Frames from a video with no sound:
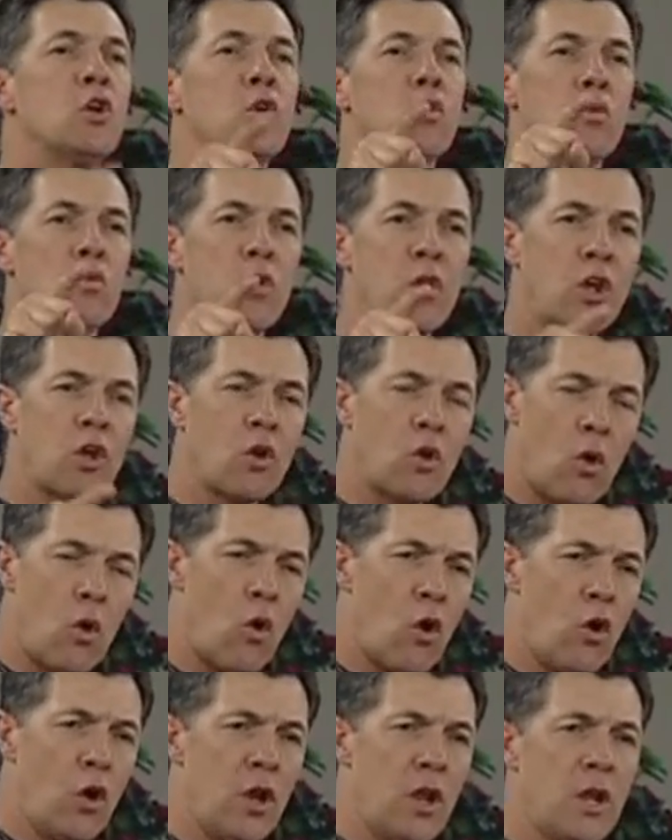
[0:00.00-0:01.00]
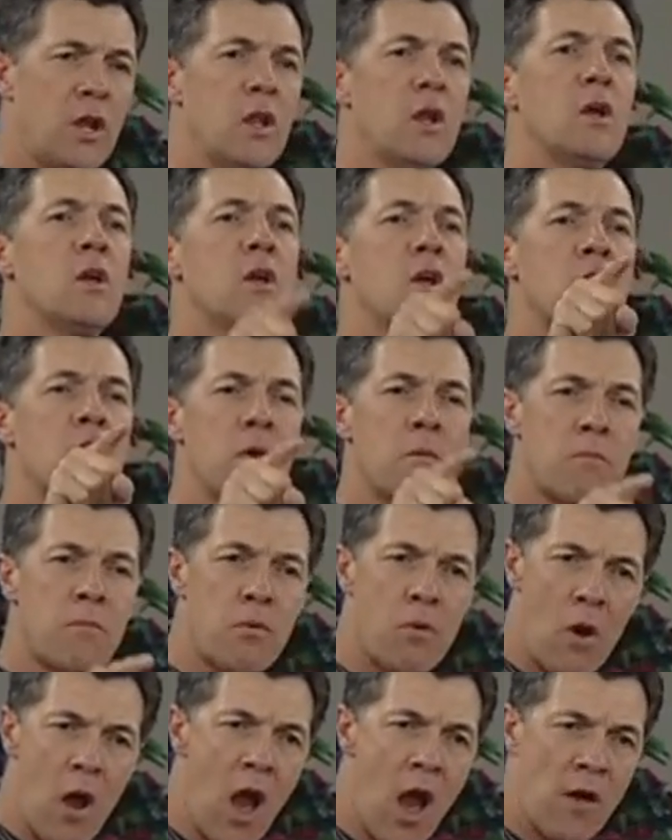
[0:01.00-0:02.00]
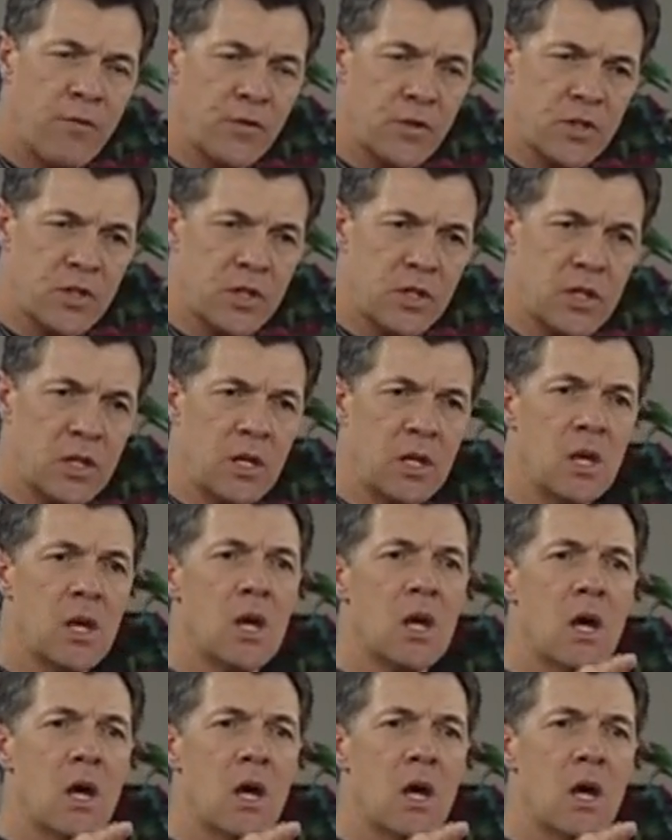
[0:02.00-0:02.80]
recorded prophecy